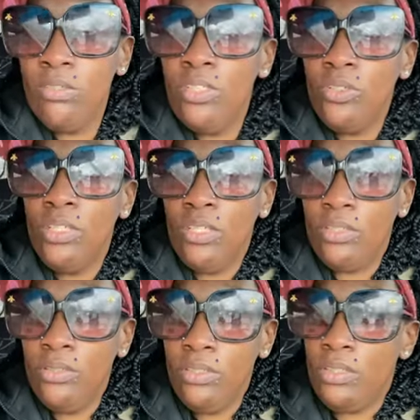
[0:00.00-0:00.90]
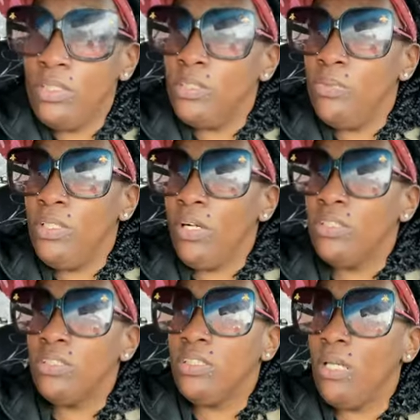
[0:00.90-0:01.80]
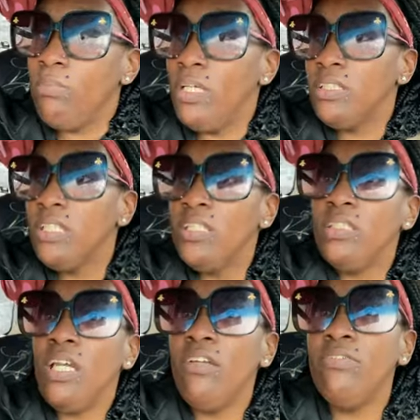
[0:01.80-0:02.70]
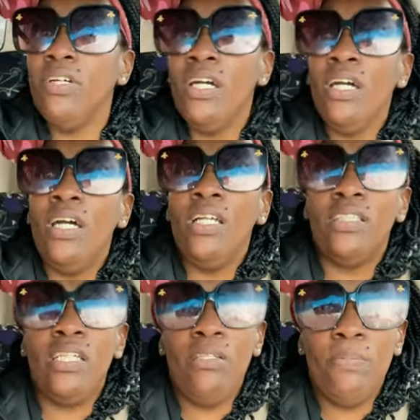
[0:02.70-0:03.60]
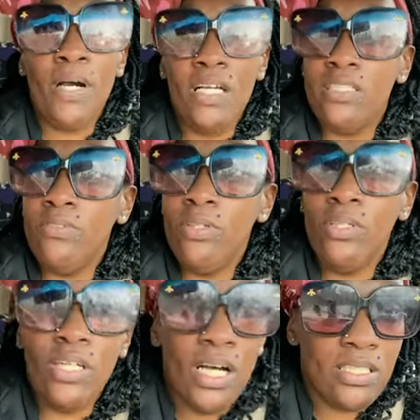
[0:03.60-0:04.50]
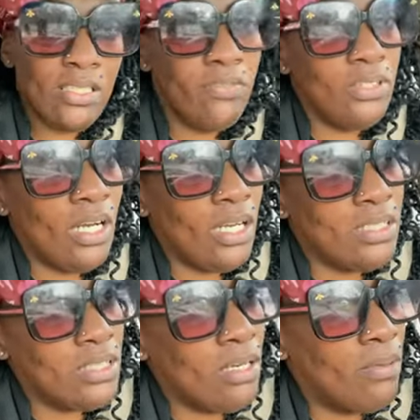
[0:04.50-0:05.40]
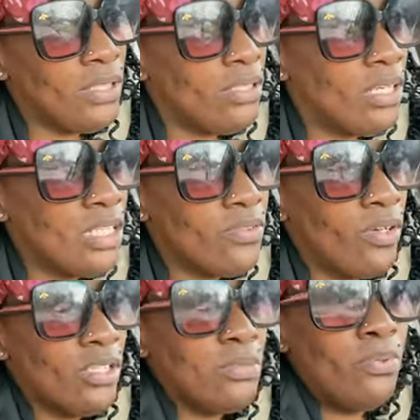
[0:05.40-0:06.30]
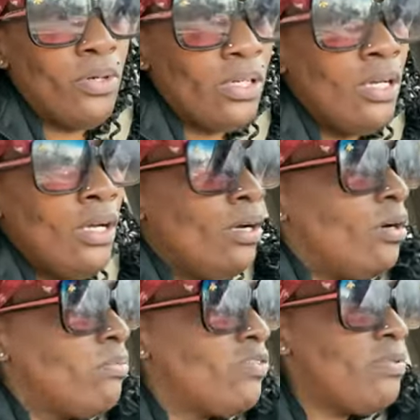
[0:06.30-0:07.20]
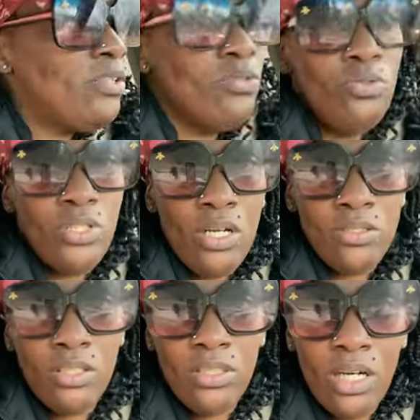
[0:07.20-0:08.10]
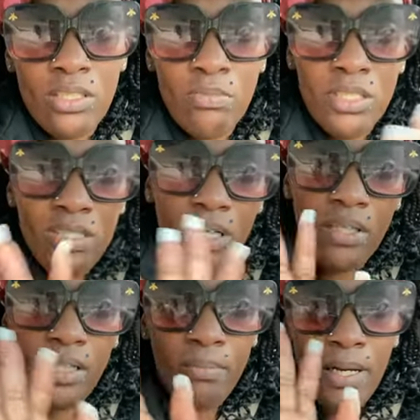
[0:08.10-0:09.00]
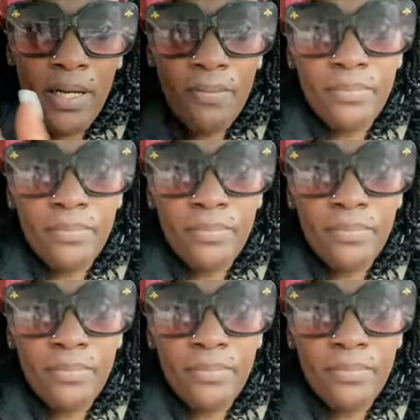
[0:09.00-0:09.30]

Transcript: enjoying your Tuesday because we are just stay blessed, stay safe. Let's keep the positive going, guys. I love you guys. Um, thank you guys for all your support both my YouTube channels. Thank you guys so much. See y'all later. Bye.